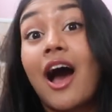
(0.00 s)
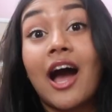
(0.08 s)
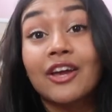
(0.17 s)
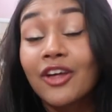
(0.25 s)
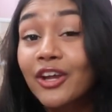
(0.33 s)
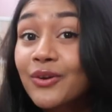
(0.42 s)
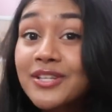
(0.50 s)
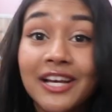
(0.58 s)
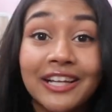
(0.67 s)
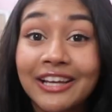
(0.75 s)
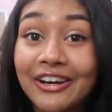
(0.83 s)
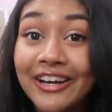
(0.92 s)
I thought it was
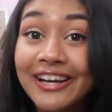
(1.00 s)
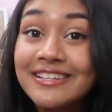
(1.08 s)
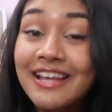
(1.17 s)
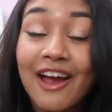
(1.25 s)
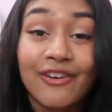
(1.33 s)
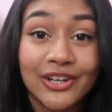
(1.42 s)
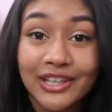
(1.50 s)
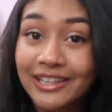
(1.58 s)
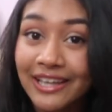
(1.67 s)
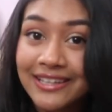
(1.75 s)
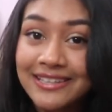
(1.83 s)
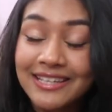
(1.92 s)
hilarious. I really
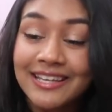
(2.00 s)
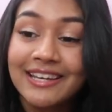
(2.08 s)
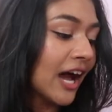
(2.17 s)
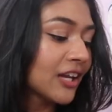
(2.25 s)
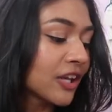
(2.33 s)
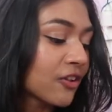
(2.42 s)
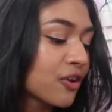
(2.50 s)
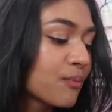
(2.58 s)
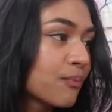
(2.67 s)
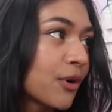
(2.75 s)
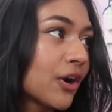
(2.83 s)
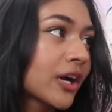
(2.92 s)
liked it. Another
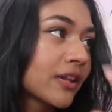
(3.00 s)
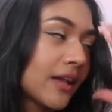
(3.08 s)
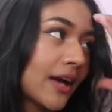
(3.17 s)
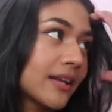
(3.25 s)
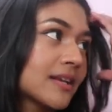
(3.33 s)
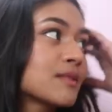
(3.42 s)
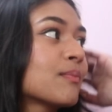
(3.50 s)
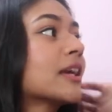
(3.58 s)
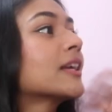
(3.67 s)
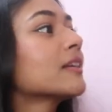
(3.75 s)
book that is my